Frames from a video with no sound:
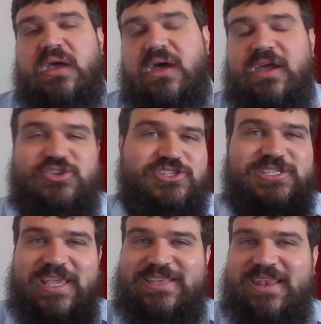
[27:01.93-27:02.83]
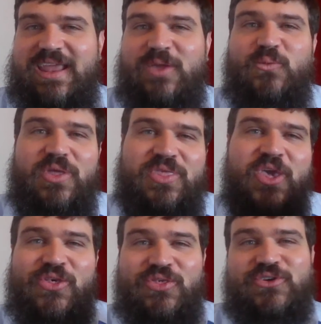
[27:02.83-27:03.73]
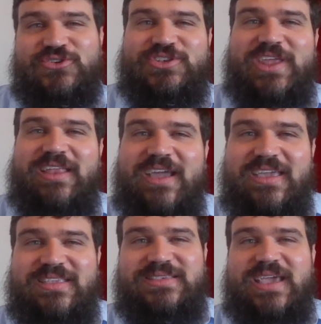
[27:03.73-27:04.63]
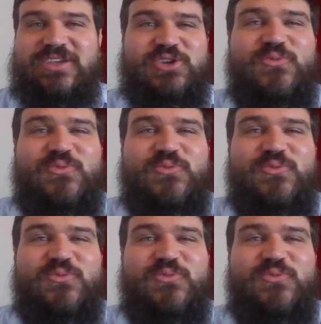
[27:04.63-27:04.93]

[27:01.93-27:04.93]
I shouldn't say tonight, with Thursday night session.